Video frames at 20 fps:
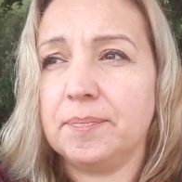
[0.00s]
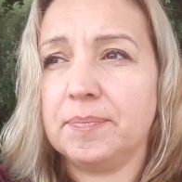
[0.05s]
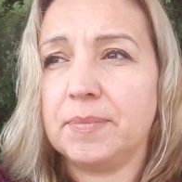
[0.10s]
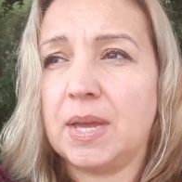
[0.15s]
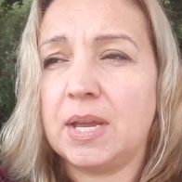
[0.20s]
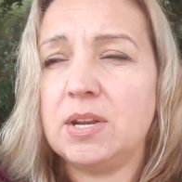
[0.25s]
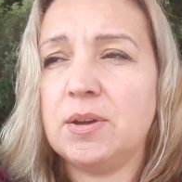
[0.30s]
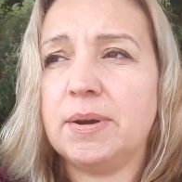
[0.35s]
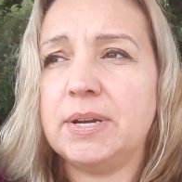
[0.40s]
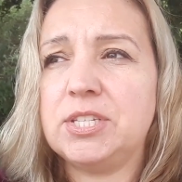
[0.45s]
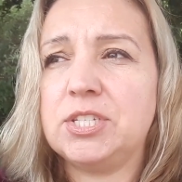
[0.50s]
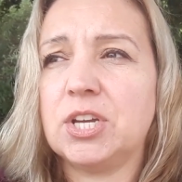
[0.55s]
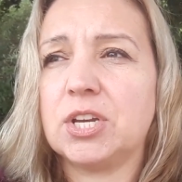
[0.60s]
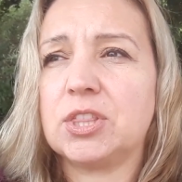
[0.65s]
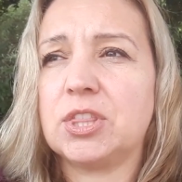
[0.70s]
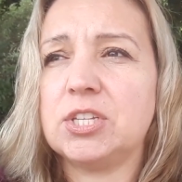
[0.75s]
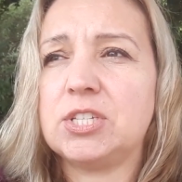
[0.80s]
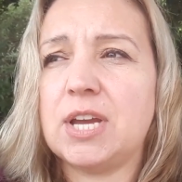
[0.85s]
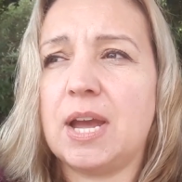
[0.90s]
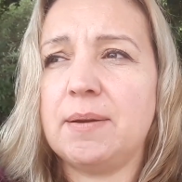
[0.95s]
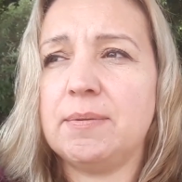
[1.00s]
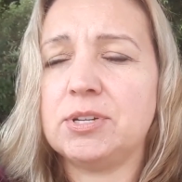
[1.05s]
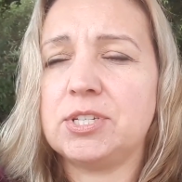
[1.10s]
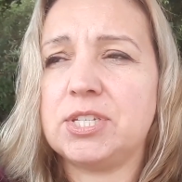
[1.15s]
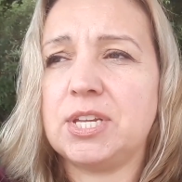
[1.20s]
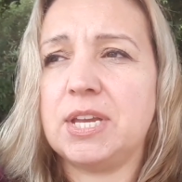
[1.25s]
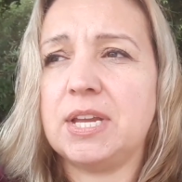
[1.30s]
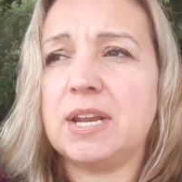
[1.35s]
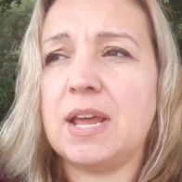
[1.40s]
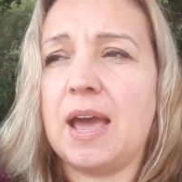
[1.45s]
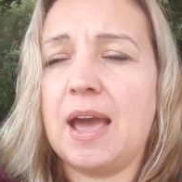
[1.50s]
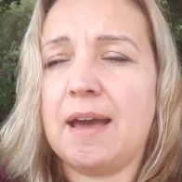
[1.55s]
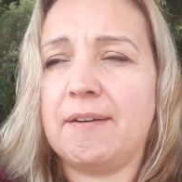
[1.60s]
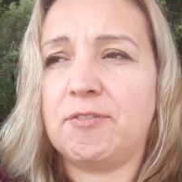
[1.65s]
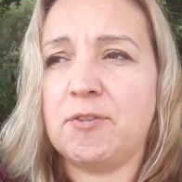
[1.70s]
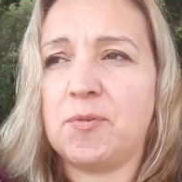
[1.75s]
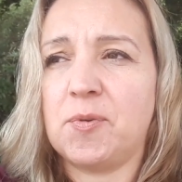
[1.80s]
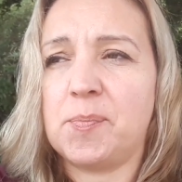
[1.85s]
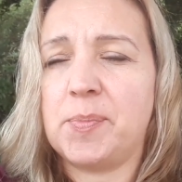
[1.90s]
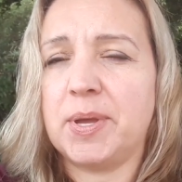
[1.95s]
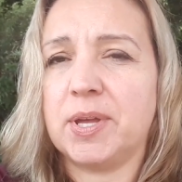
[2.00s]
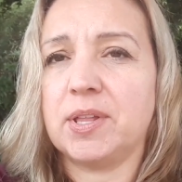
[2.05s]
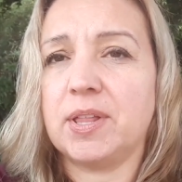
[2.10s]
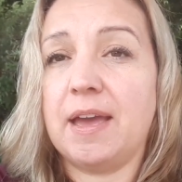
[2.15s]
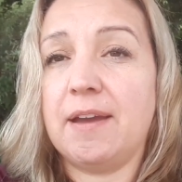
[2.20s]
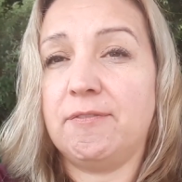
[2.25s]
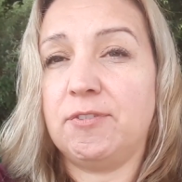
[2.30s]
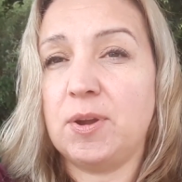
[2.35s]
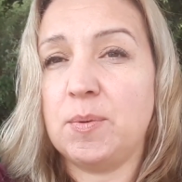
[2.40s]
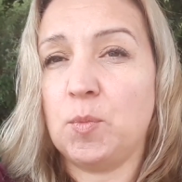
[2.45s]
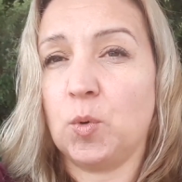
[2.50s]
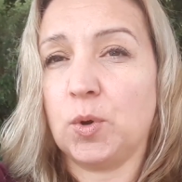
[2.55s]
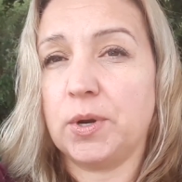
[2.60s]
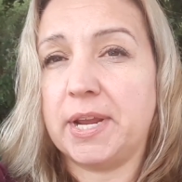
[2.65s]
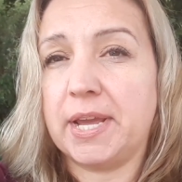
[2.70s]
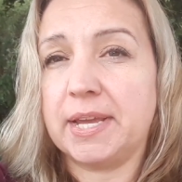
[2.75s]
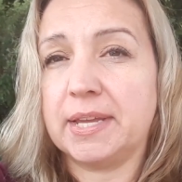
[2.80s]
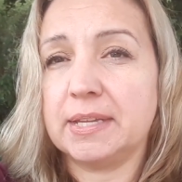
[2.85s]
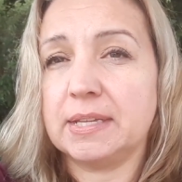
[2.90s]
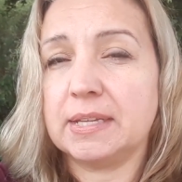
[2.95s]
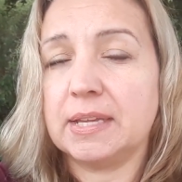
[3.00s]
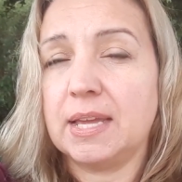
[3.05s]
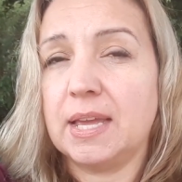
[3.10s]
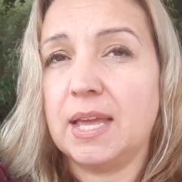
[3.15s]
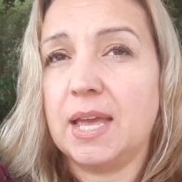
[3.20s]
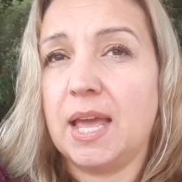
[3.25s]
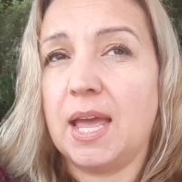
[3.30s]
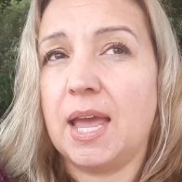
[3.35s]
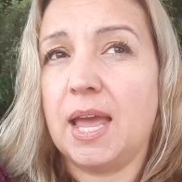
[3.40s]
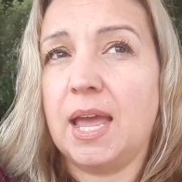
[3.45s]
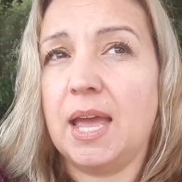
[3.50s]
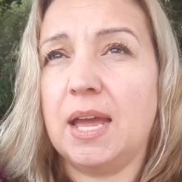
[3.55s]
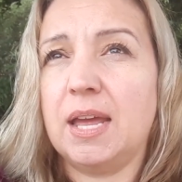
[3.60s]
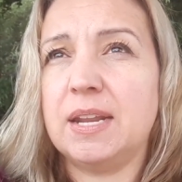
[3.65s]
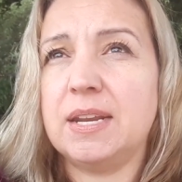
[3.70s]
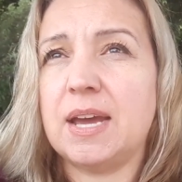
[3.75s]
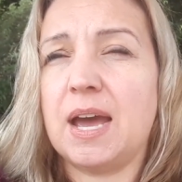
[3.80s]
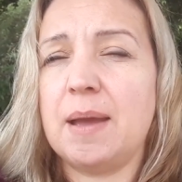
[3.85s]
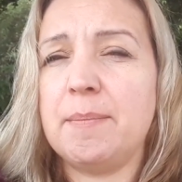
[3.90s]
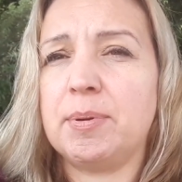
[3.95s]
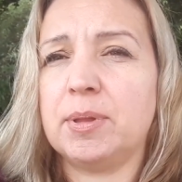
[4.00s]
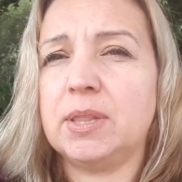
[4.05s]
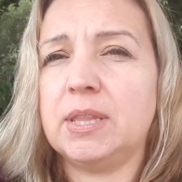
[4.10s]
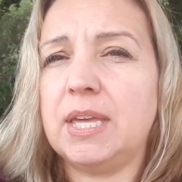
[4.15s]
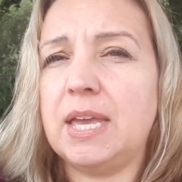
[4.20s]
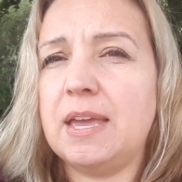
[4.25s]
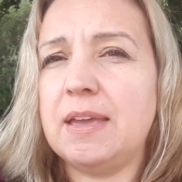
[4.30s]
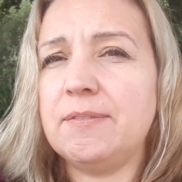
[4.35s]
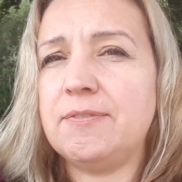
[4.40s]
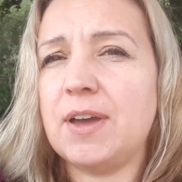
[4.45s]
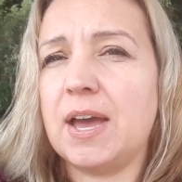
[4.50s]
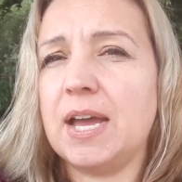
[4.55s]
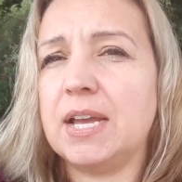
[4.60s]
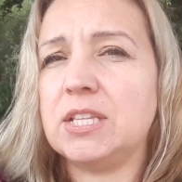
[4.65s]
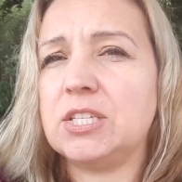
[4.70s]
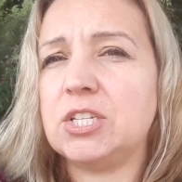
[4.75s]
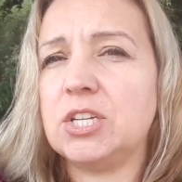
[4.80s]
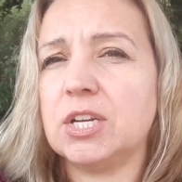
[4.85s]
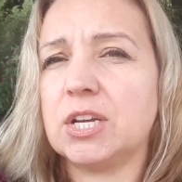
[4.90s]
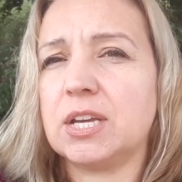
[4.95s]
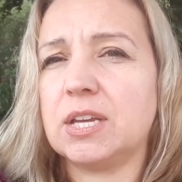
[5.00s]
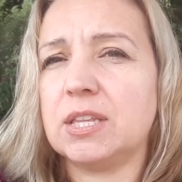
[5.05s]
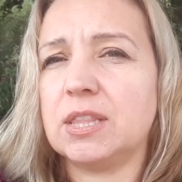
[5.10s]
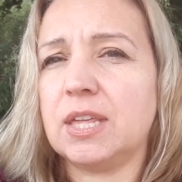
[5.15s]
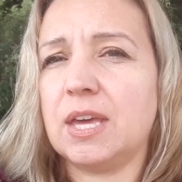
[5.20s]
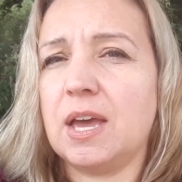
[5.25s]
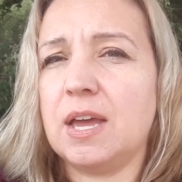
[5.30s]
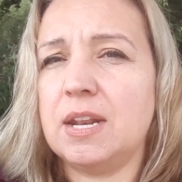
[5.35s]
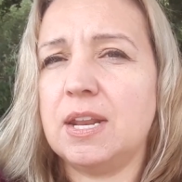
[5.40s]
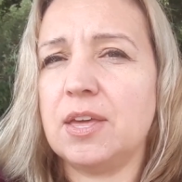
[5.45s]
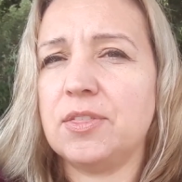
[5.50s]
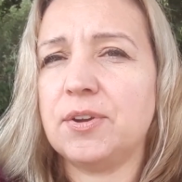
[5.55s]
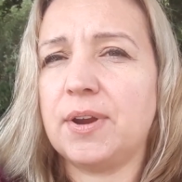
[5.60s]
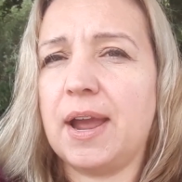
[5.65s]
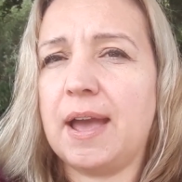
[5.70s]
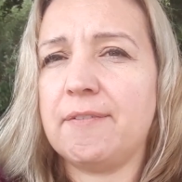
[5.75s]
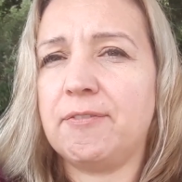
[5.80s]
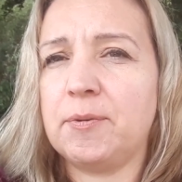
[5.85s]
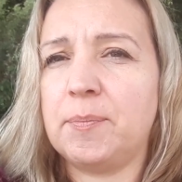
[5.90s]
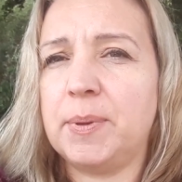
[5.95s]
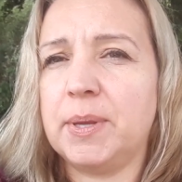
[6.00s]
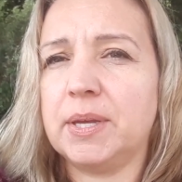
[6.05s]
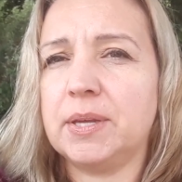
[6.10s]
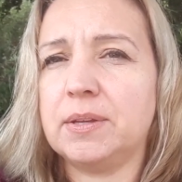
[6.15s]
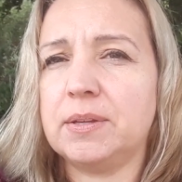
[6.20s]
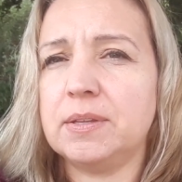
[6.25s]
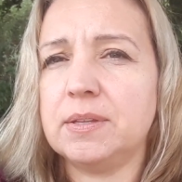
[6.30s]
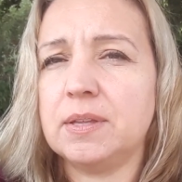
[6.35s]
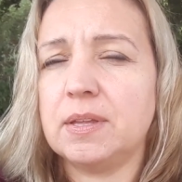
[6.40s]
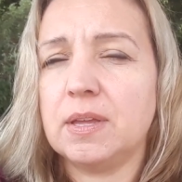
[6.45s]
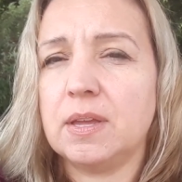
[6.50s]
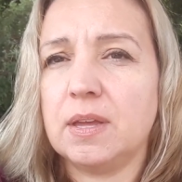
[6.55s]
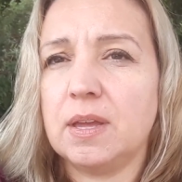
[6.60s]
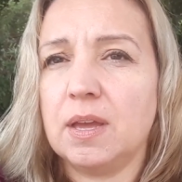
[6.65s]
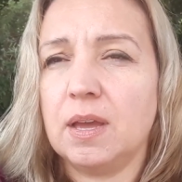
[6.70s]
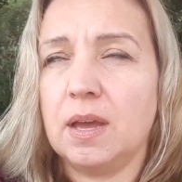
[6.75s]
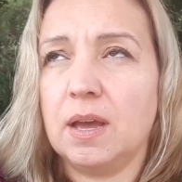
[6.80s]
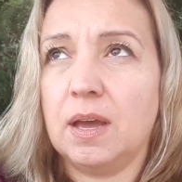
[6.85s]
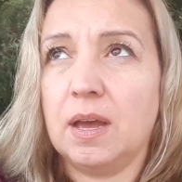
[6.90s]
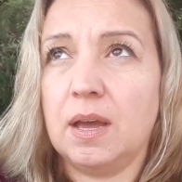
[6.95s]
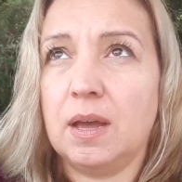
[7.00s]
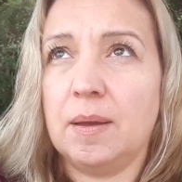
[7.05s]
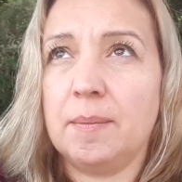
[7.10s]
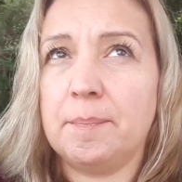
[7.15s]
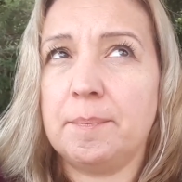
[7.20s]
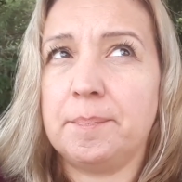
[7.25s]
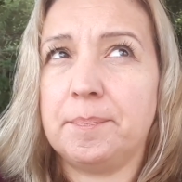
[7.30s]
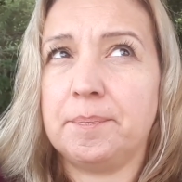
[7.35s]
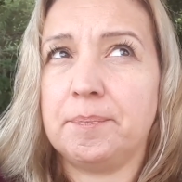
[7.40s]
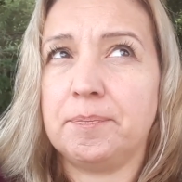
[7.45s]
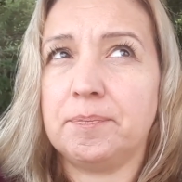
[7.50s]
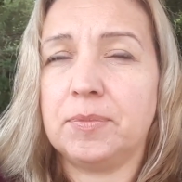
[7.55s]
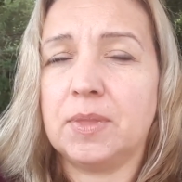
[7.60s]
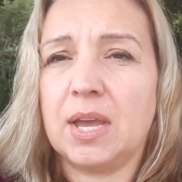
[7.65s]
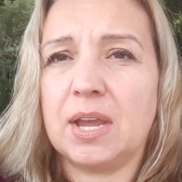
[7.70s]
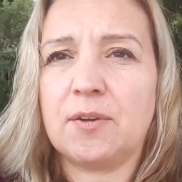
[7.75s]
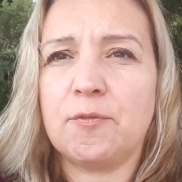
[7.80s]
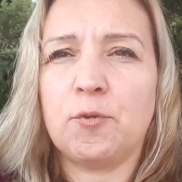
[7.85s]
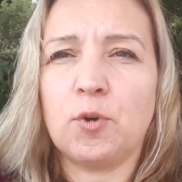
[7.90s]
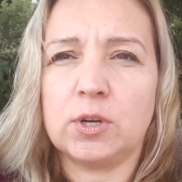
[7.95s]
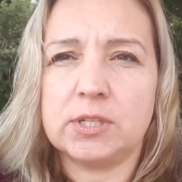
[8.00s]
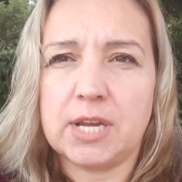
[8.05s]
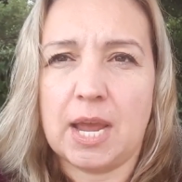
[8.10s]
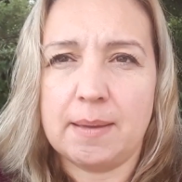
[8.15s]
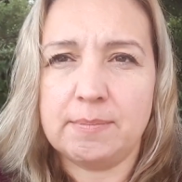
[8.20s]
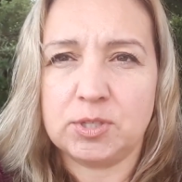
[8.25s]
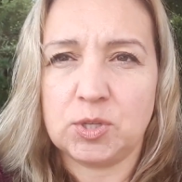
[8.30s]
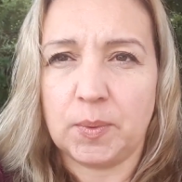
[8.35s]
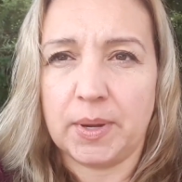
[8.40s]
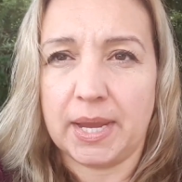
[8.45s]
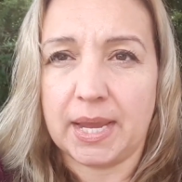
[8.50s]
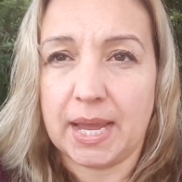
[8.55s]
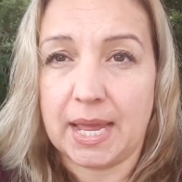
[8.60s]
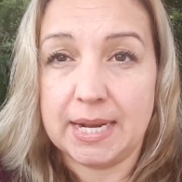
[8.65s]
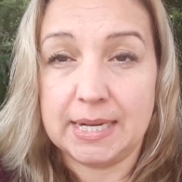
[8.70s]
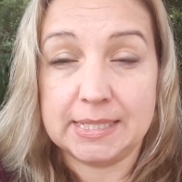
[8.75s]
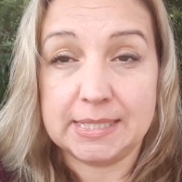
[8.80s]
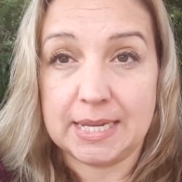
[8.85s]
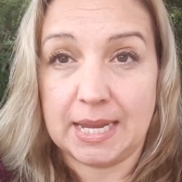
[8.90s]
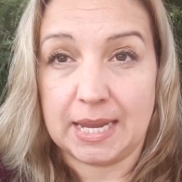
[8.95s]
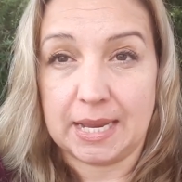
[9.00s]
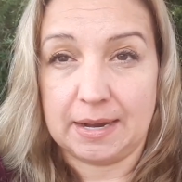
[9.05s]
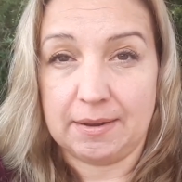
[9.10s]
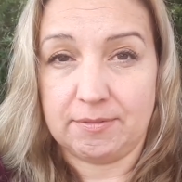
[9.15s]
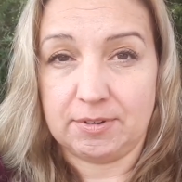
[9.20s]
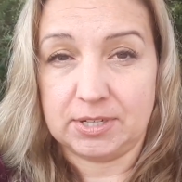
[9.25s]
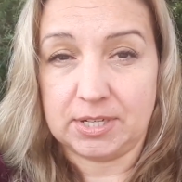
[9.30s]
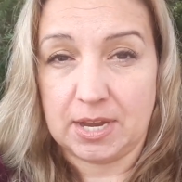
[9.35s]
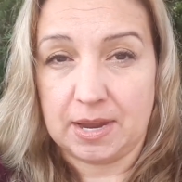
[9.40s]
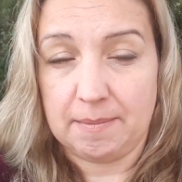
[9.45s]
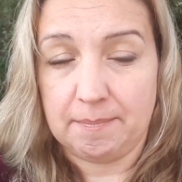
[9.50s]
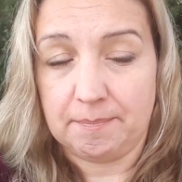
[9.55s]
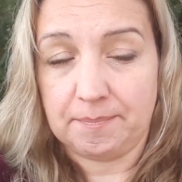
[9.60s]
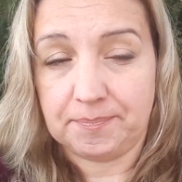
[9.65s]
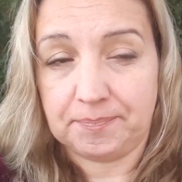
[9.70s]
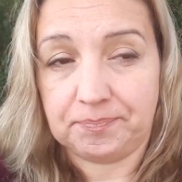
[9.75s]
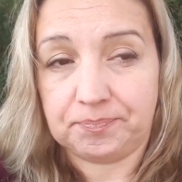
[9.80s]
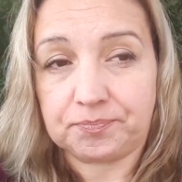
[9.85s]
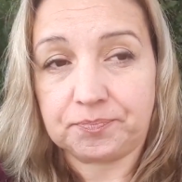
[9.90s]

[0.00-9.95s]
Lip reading: I know I took the tyrosine 1/2 of a pill every morning, and I believe I took another 1/2 a pill like 4 times a week. I didn't take it every time.